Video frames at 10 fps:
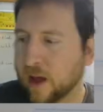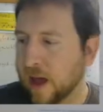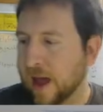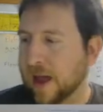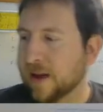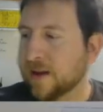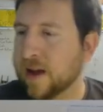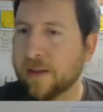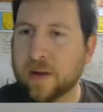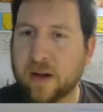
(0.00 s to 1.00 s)
And
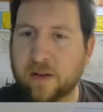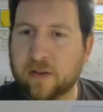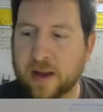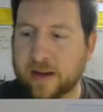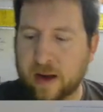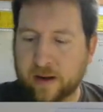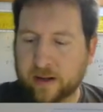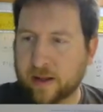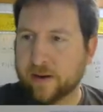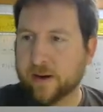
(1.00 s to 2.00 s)
I'm going to use my
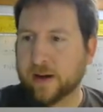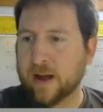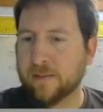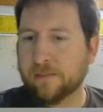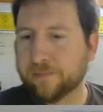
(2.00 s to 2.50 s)
calculator again.